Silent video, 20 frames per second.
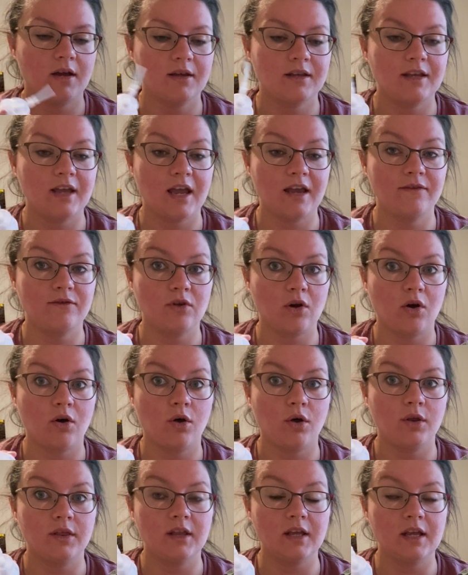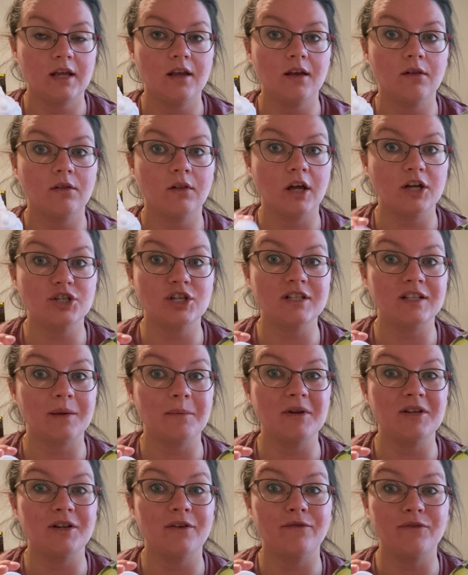gave y'all the Luscious
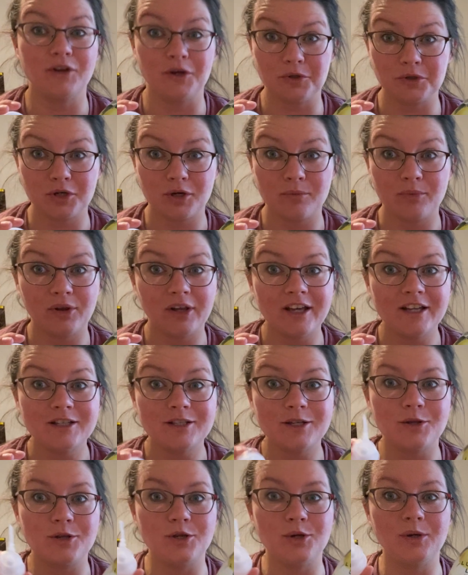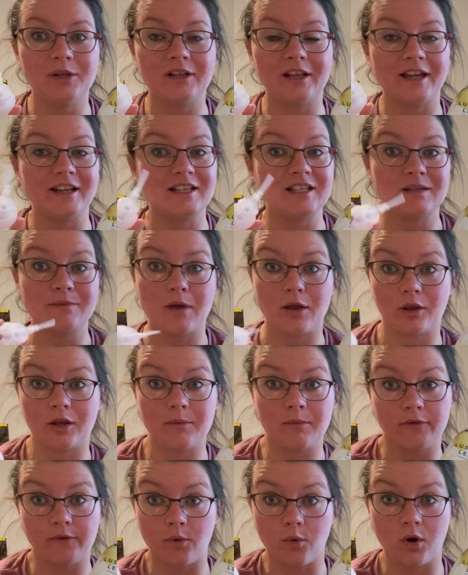Lemon diffuser blend so that you could like smell
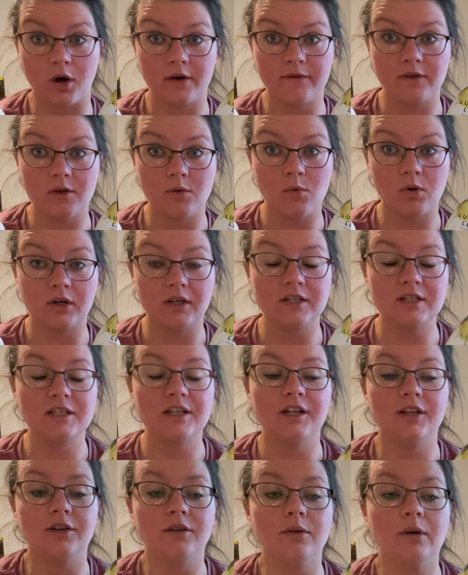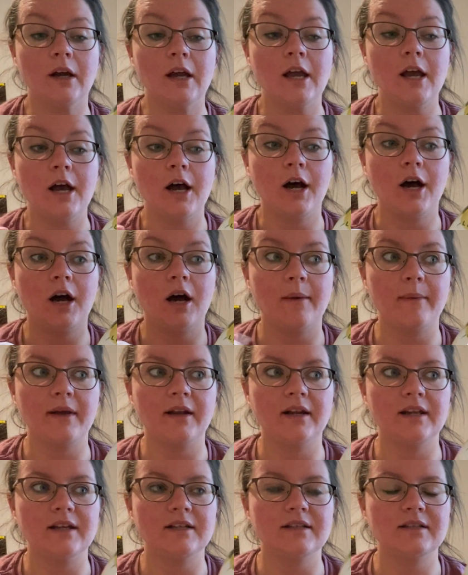it before if you wanted to,
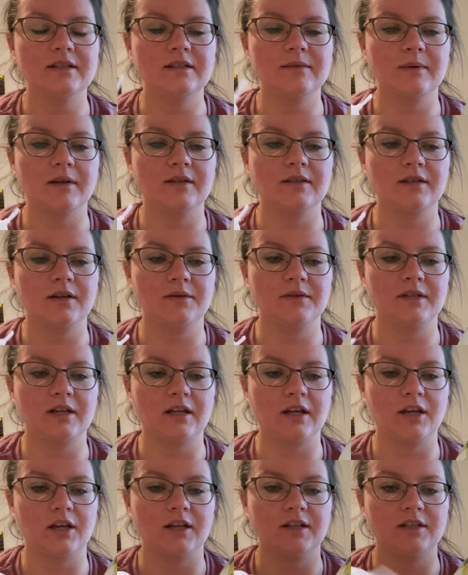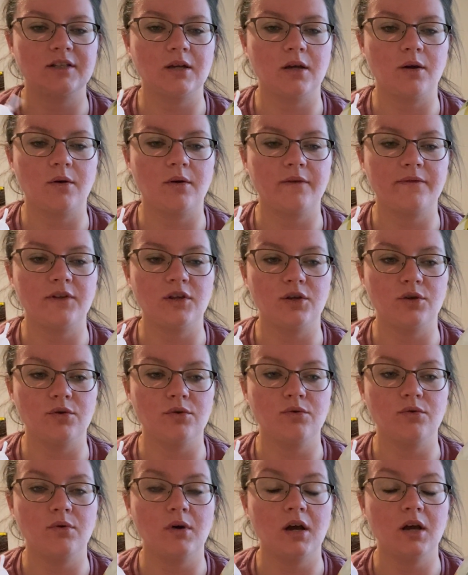and it smells so stinking good. So if
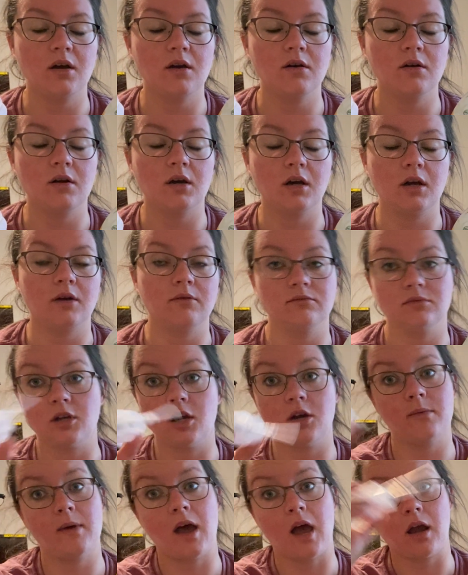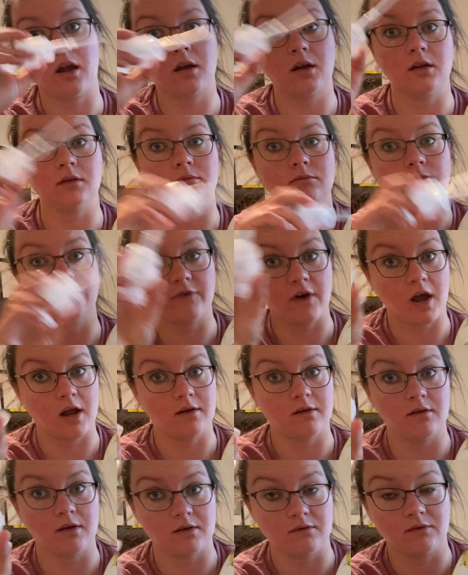you go back and
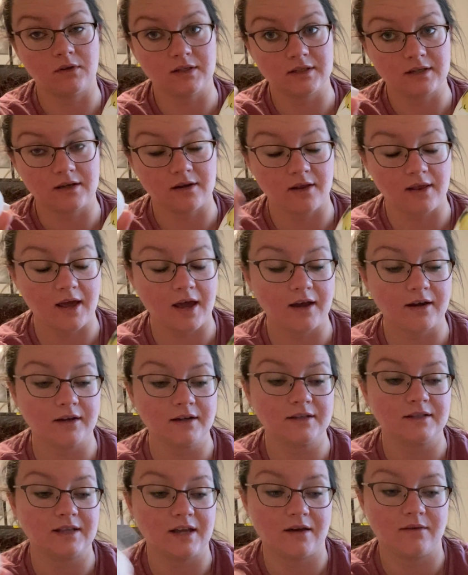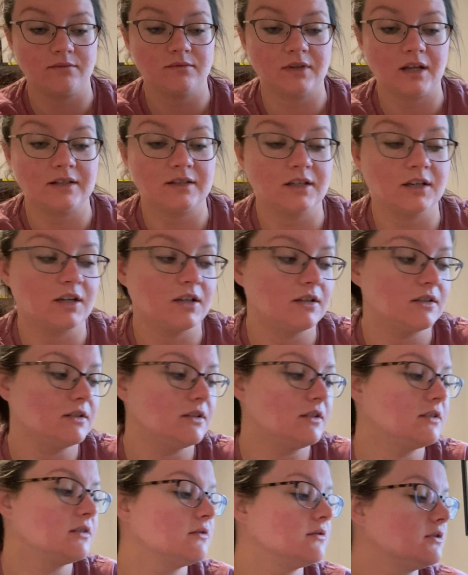find and listen to that, because that's a good
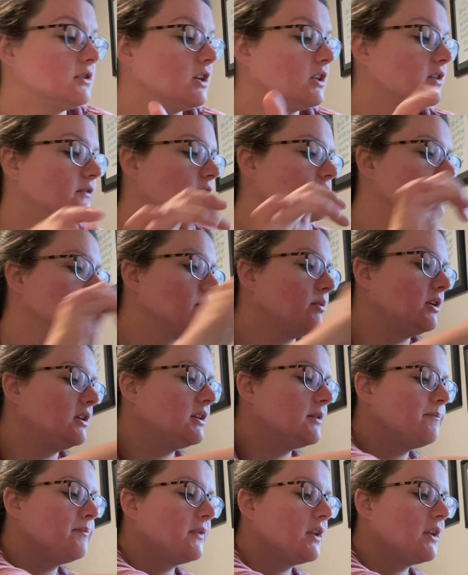diffuser blend.